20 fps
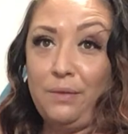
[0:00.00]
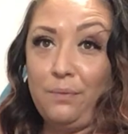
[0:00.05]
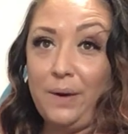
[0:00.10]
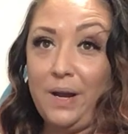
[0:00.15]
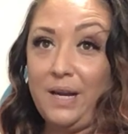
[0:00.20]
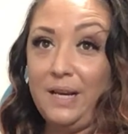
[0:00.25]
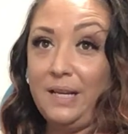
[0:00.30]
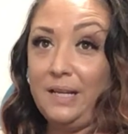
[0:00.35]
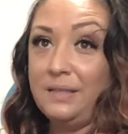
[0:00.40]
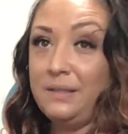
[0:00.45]

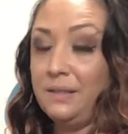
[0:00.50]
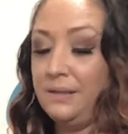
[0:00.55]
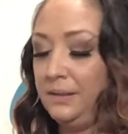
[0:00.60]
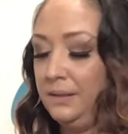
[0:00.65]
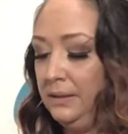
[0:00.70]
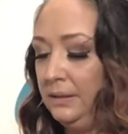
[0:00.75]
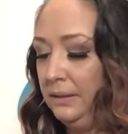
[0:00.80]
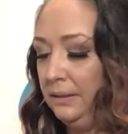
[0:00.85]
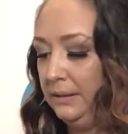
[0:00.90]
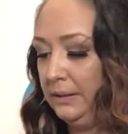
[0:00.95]
thread is.
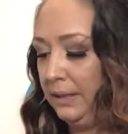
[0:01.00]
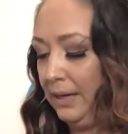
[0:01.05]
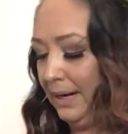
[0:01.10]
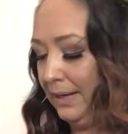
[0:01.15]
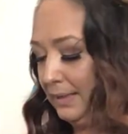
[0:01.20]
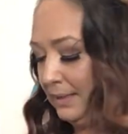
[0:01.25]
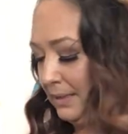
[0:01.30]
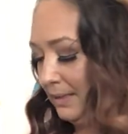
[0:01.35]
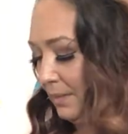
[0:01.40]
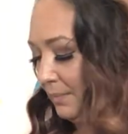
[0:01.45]

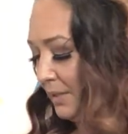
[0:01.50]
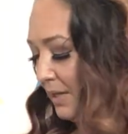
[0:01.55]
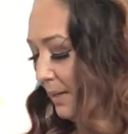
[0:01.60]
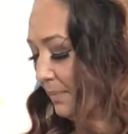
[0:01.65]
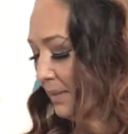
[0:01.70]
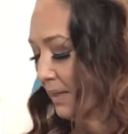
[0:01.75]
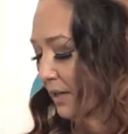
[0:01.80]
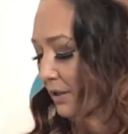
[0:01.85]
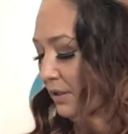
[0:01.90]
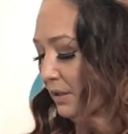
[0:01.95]

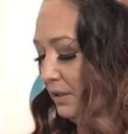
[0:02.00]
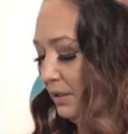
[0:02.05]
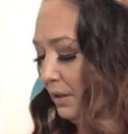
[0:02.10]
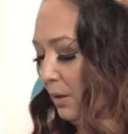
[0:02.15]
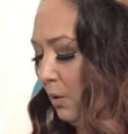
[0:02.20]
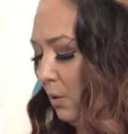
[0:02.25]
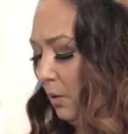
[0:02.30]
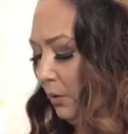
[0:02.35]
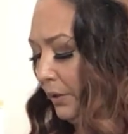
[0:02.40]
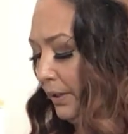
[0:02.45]
Sometimes I just
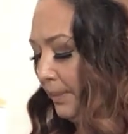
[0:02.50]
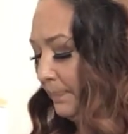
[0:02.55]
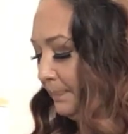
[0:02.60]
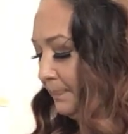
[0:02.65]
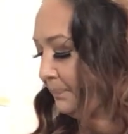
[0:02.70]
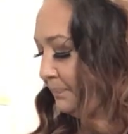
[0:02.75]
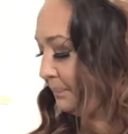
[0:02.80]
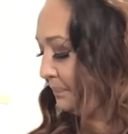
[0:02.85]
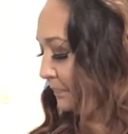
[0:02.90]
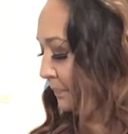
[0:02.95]
hold it
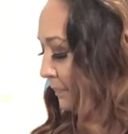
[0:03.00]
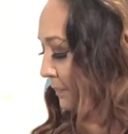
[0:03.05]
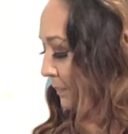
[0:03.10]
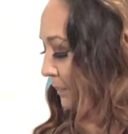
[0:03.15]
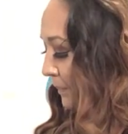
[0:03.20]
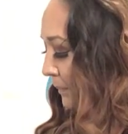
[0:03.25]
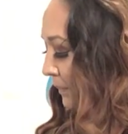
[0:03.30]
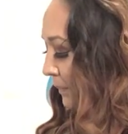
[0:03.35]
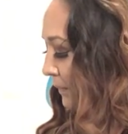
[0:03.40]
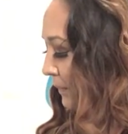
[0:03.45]

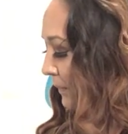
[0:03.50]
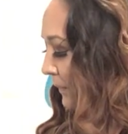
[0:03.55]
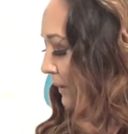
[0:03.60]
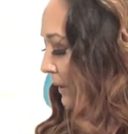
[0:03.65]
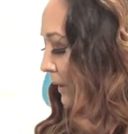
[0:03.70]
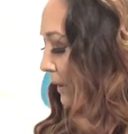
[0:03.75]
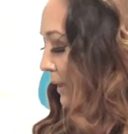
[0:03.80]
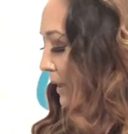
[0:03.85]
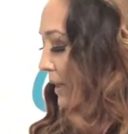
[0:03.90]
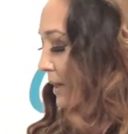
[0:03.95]

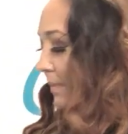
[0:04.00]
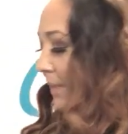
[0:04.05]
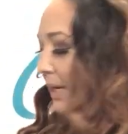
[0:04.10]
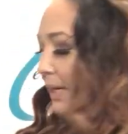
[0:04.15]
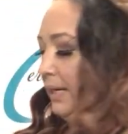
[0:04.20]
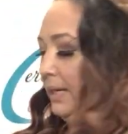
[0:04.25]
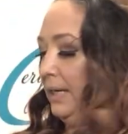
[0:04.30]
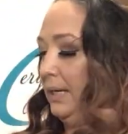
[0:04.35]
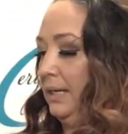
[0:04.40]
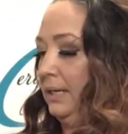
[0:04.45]
in my
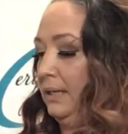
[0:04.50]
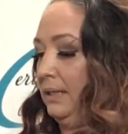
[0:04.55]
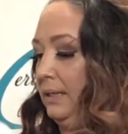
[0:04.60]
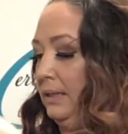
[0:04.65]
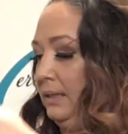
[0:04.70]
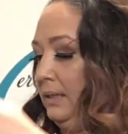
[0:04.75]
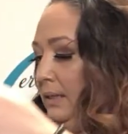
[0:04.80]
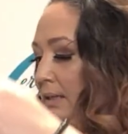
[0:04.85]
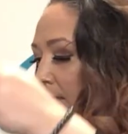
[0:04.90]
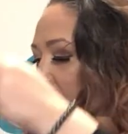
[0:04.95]
hand,
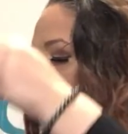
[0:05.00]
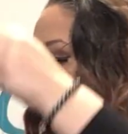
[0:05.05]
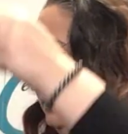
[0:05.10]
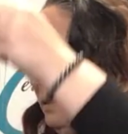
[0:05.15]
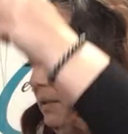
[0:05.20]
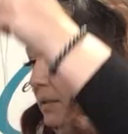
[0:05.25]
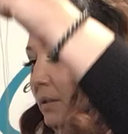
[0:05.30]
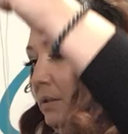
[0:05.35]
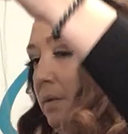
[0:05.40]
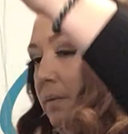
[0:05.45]
and
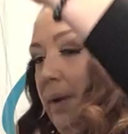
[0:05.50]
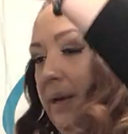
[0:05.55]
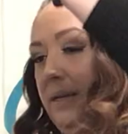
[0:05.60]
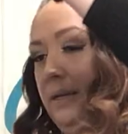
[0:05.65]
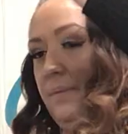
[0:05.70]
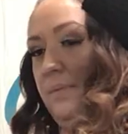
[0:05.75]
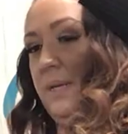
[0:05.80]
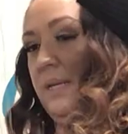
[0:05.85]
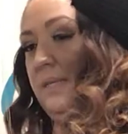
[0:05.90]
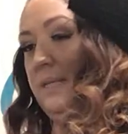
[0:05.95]
so I
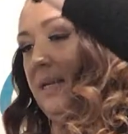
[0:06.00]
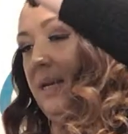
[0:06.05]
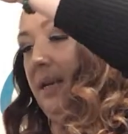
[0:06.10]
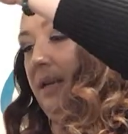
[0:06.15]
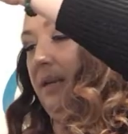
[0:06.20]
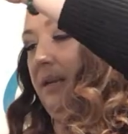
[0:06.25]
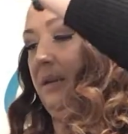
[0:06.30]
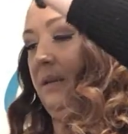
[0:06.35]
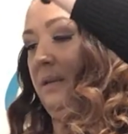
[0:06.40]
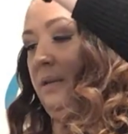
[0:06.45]
can
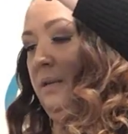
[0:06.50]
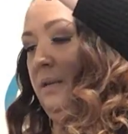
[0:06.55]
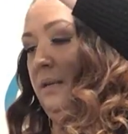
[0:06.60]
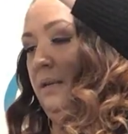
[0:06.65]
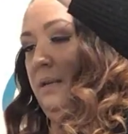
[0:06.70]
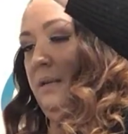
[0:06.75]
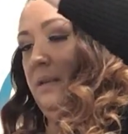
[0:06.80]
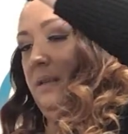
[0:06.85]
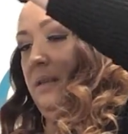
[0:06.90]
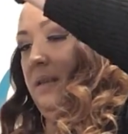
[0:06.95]
maintain
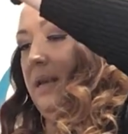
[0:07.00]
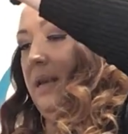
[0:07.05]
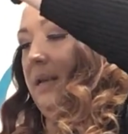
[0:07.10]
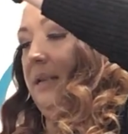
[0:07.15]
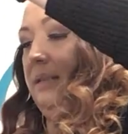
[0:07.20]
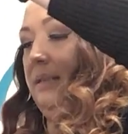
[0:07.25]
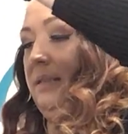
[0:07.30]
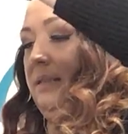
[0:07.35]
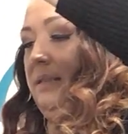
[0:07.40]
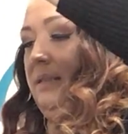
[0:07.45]
that
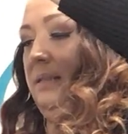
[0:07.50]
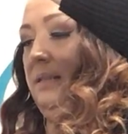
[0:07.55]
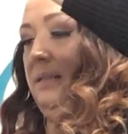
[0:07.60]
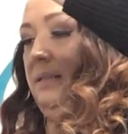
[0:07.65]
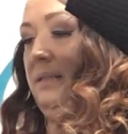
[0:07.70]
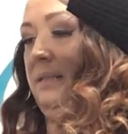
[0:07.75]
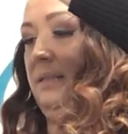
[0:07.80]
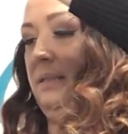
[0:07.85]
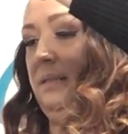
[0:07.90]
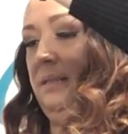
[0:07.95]
it's
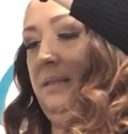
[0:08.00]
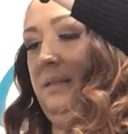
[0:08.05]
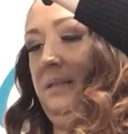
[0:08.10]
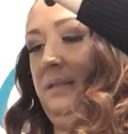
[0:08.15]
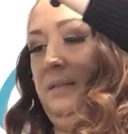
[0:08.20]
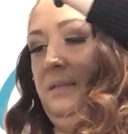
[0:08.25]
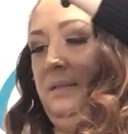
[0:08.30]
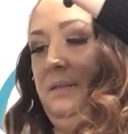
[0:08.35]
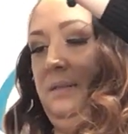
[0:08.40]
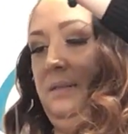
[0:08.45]

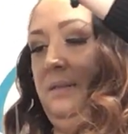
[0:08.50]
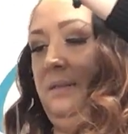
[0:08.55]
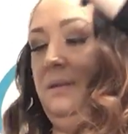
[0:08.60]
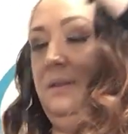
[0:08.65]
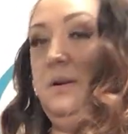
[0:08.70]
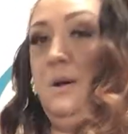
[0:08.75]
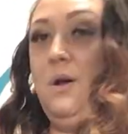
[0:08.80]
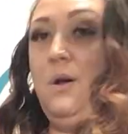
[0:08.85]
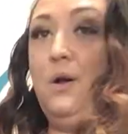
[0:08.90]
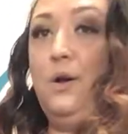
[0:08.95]

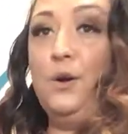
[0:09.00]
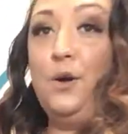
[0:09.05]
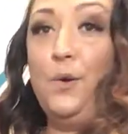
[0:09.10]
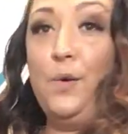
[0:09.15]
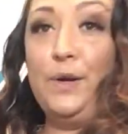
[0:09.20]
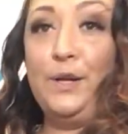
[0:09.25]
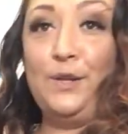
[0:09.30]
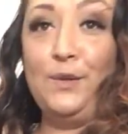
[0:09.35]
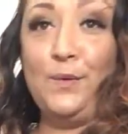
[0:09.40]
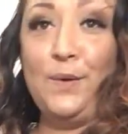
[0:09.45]
all
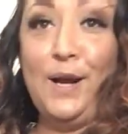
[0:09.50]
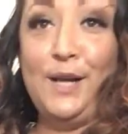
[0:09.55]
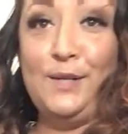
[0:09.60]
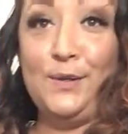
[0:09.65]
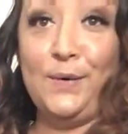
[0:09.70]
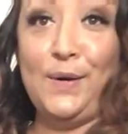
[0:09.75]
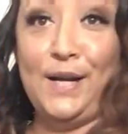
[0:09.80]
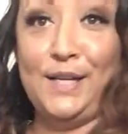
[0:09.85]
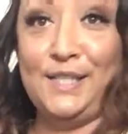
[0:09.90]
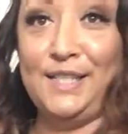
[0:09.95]
going in the right
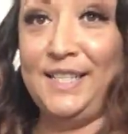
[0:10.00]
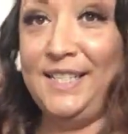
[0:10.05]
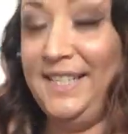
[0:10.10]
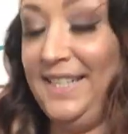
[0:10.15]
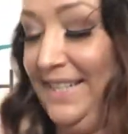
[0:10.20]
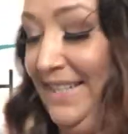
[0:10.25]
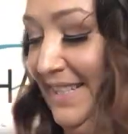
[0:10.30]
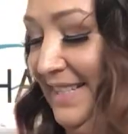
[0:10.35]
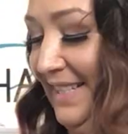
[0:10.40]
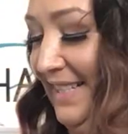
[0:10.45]

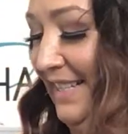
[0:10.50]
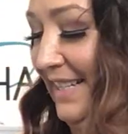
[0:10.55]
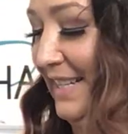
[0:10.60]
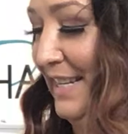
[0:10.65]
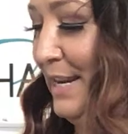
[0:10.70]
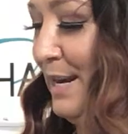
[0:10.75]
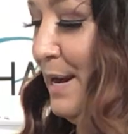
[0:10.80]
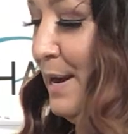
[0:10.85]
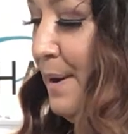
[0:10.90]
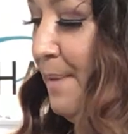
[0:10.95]
direction.
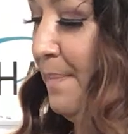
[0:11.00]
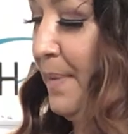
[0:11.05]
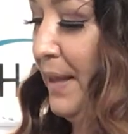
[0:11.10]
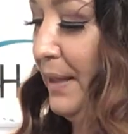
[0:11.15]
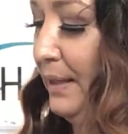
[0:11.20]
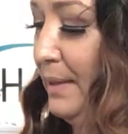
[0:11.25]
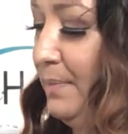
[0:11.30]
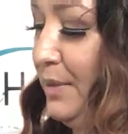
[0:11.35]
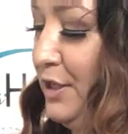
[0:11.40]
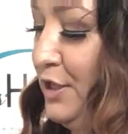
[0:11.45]

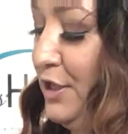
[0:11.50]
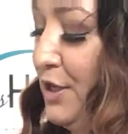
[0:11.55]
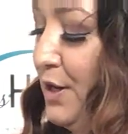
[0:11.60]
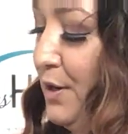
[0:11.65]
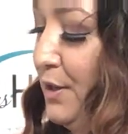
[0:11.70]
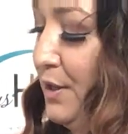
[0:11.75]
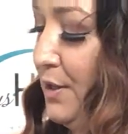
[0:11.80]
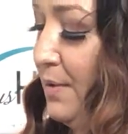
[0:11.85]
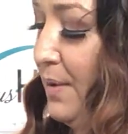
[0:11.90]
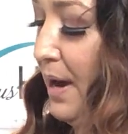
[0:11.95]
But let me show
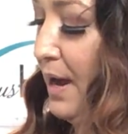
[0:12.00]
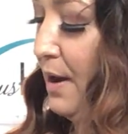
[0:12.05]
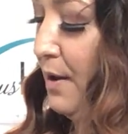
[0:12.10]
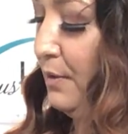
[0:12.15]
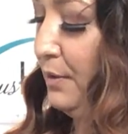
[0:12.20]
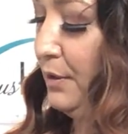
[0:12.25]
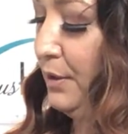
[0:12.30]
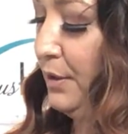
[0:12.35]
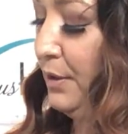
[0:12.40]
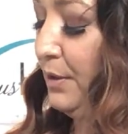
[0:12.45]
you how